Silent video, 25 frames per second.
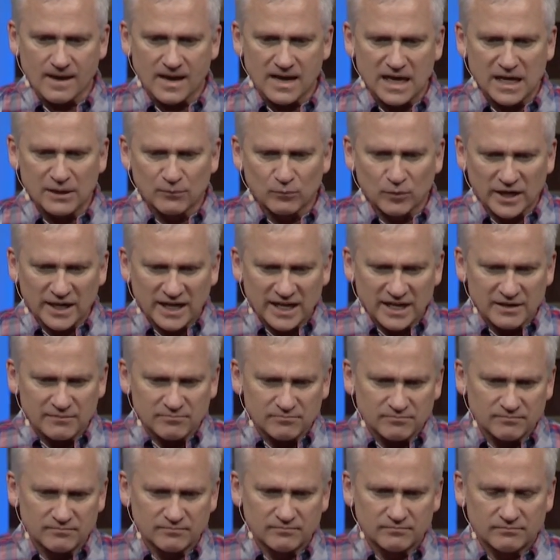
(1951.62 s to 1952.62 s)
And when I
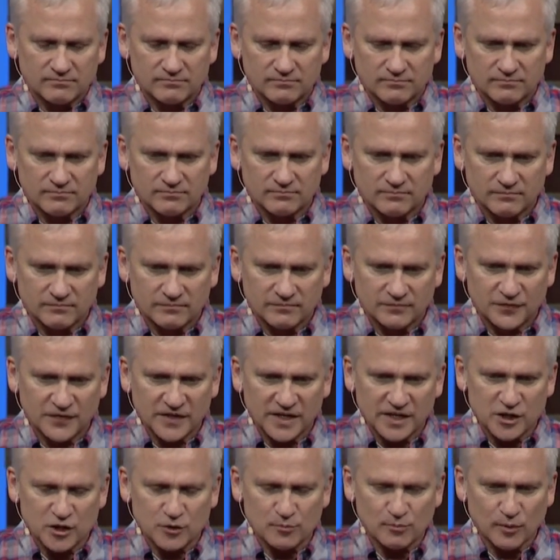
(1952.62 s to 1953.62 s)

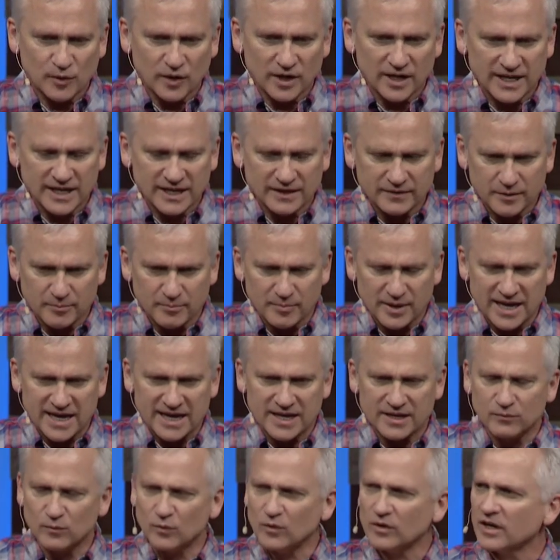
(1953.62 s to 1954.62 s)
finish praying, the
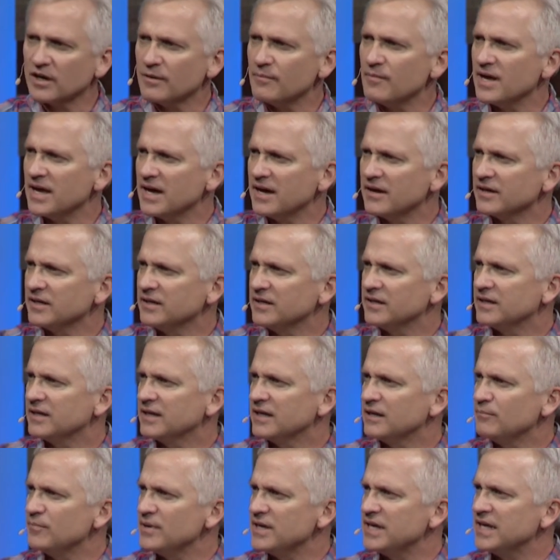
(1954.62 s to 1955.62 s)
band will come out and,
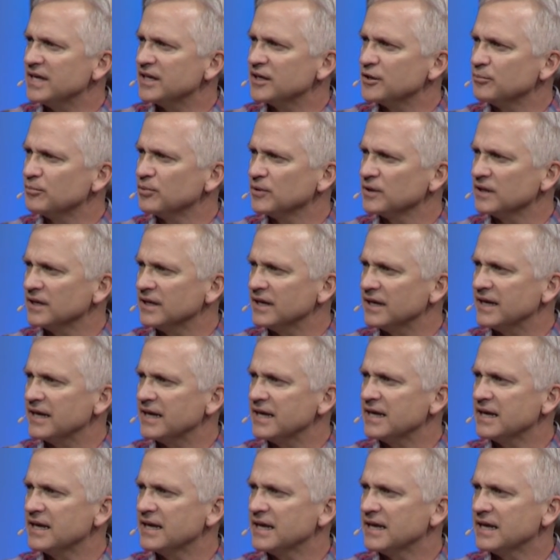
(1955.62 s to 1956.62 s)
and begin to play.